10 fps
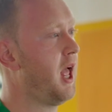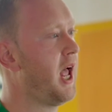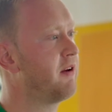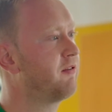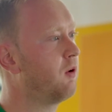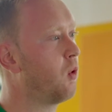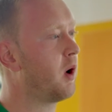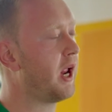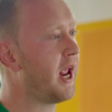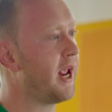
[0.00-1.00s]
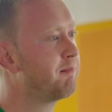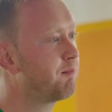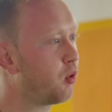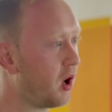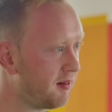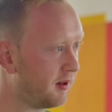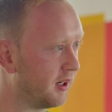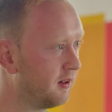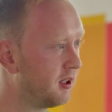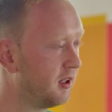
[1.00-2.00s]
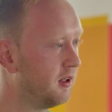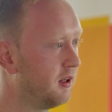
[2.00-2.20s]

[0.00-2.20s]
And for a president